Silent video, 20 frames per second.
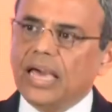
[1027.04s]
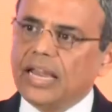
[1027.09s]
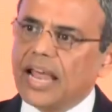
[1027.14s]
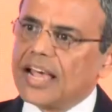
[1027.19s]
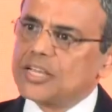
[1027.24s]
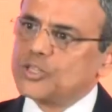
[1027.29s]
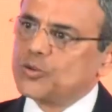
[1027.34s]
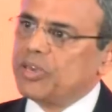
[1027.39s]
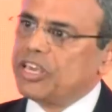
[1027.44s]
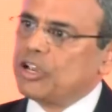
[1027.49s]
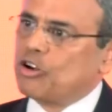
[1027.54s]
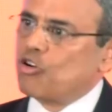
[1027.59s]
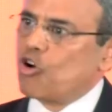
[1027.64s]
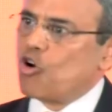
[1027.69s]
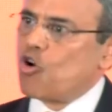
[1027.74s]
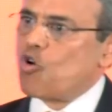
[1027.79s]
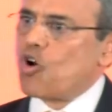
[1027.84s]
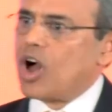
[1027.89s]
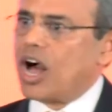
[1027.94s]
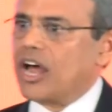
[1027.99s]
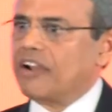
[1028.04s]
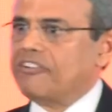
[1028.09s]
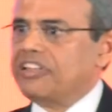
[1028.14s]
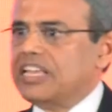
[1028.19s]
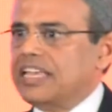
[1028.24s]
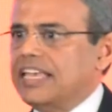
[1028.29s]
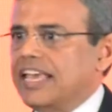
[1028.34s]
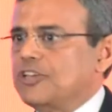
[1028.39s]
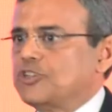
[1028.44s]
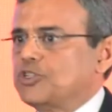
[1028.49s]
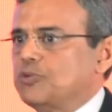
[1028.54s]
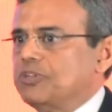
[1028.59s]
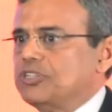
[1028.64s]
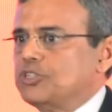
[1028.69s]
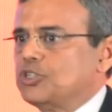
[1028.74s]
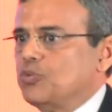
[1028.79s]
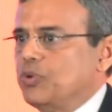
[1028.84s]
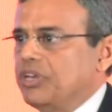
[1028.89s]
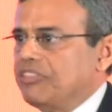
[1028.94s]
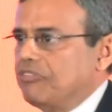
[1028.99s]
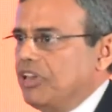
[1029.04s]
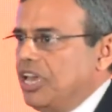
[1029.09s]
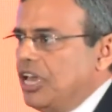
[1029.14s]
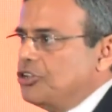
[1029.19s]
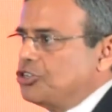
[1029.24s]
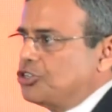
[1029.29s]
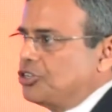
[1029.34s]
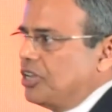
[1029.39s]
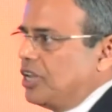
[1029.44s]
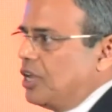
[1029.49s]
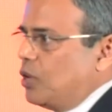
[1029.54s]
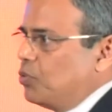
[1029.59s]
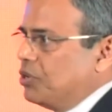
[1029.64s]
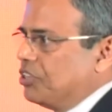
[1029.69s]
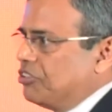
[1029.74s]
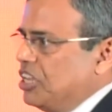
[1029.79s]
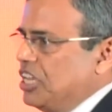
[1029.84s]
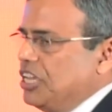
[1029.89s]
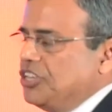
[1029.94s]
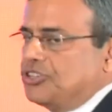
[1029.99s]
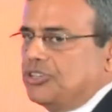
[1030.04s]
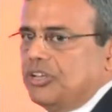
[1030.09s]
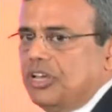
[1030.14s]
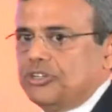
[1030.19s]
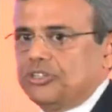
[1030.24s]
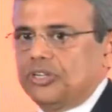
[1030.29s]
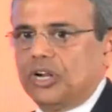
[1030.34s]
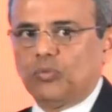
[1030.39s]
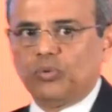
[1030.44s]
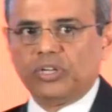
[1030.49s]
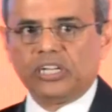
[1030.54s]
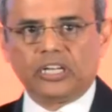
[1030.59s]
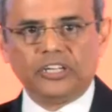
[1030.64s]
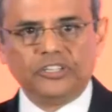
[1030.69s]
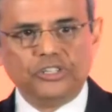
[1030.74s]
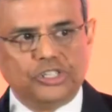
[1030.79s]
And as we grow, our engagements with Asia, with East Asia, will